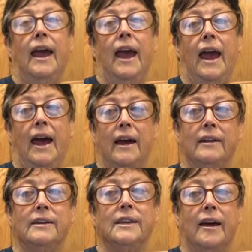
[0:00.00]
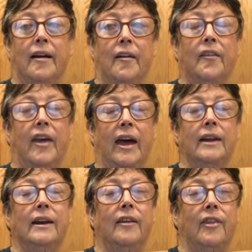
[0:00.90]
And uh,
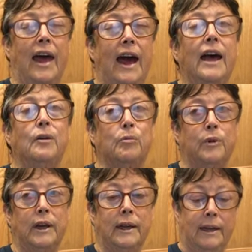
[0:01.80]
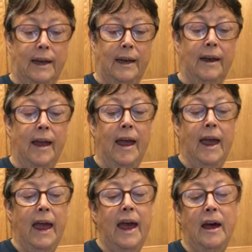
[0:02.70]
that, that really
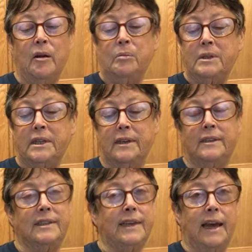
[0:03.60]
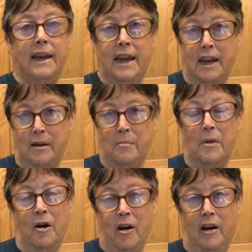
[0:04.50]
helped set him
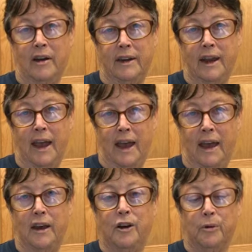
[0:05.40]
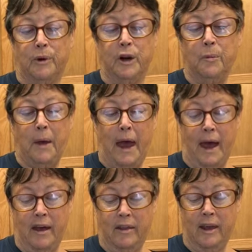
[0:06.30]
on a career
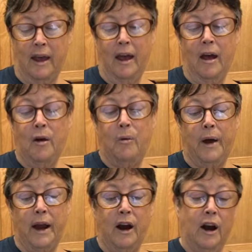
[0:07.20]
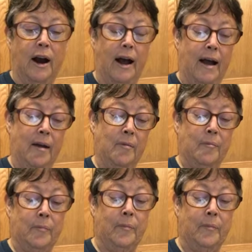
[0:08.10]
path where um,